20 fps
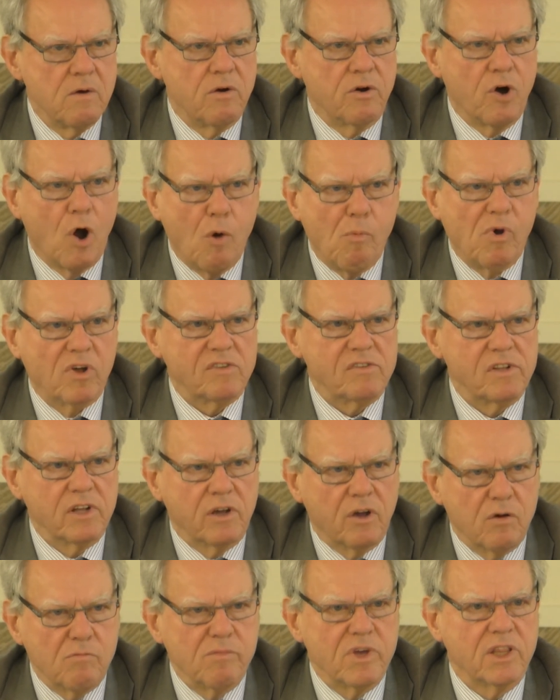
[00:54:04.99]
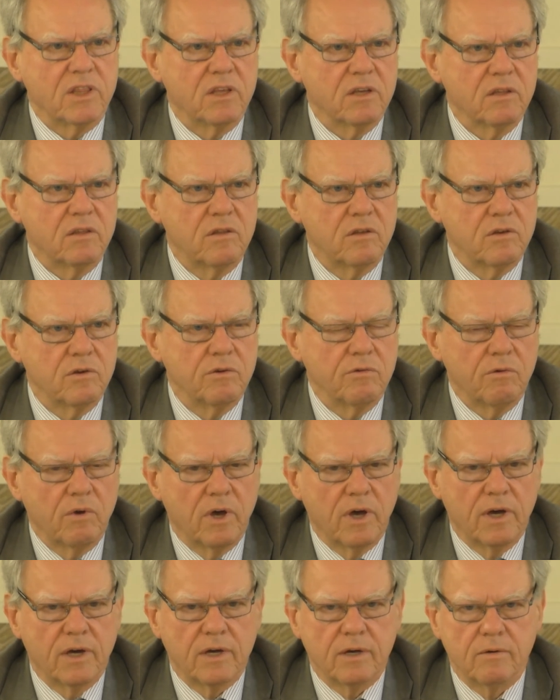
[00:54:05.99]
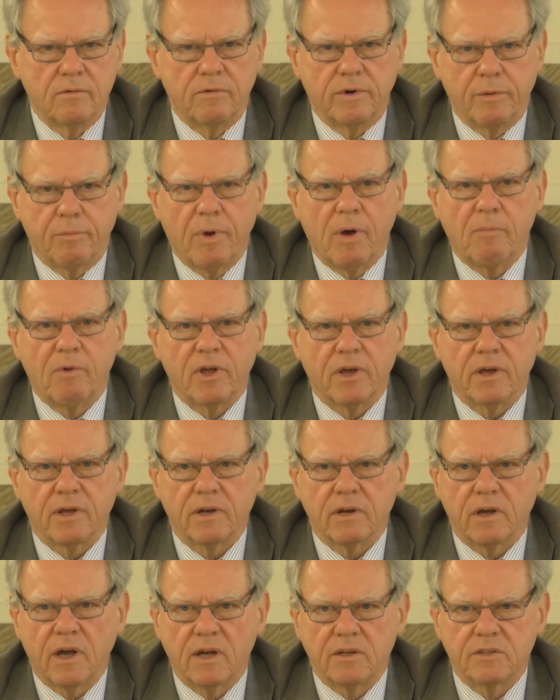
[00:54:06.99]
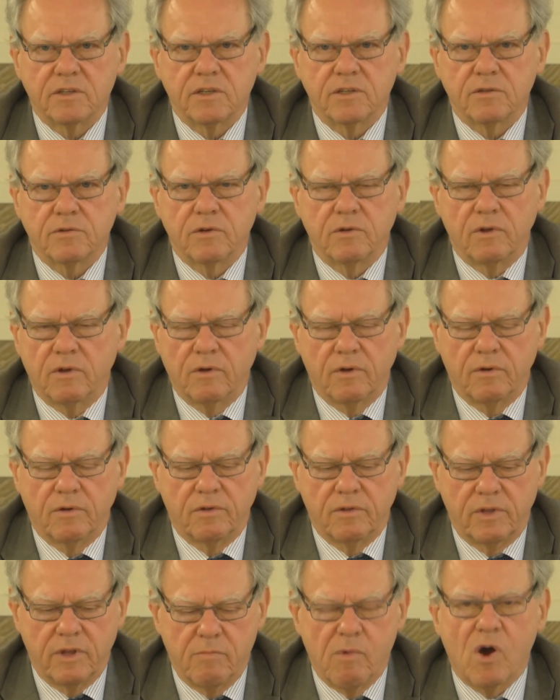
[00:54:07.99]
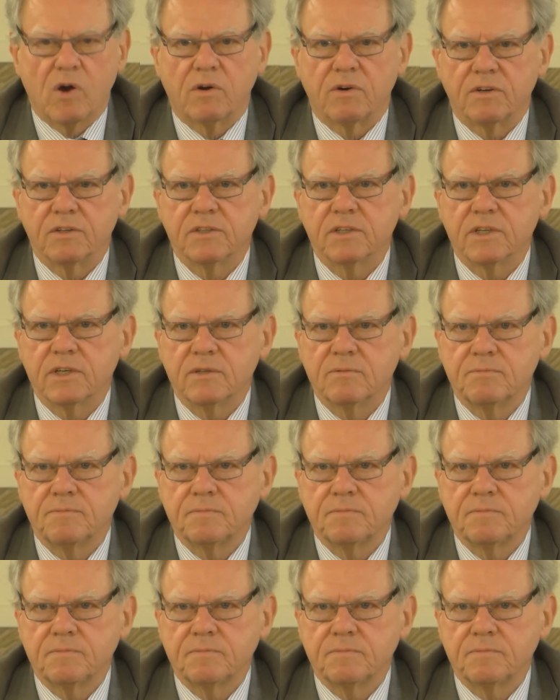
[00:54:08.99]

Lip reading: robustly committed to Republican democracy.